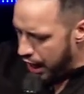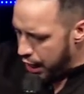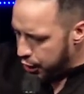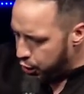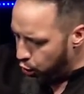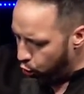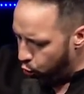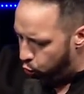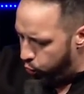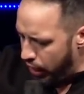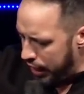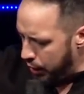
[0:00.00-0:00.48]

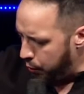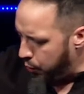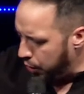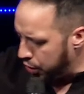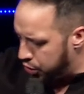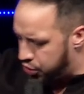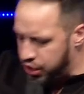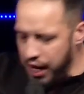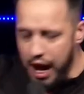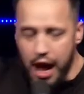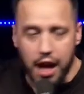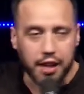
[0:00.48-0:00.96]
your wayward
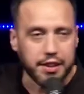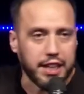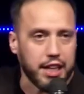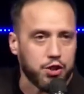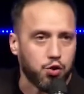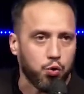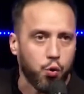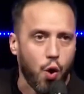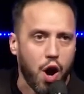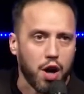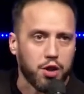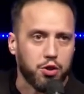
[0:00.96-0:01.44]
child that's
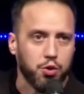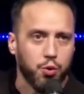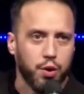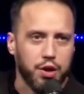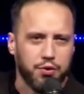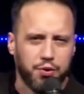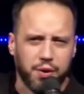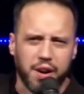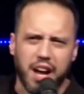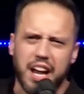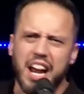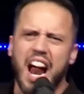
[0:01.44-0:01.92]
walked away
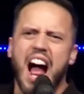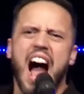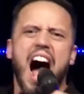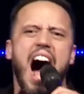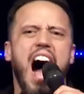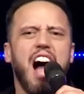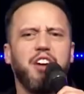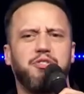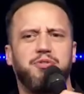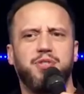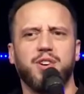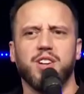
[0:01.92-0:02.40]
from God,
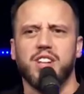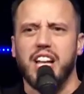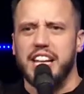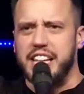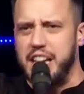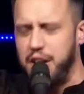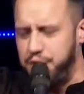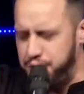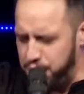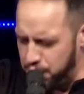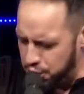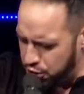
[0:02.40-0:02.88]
I feel like
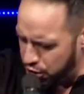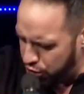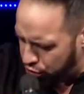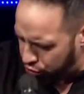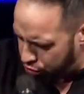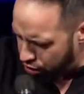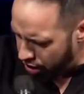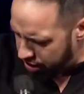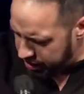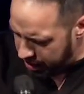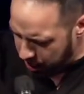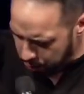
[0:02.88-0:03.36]
if you just
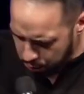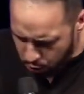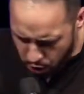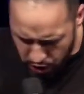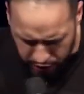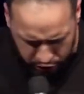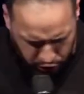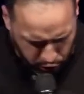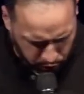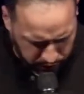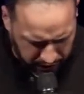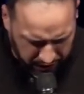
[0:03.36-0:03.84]
saw him walk
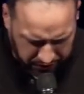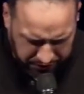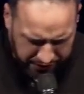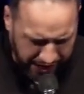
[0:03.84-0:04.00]
through this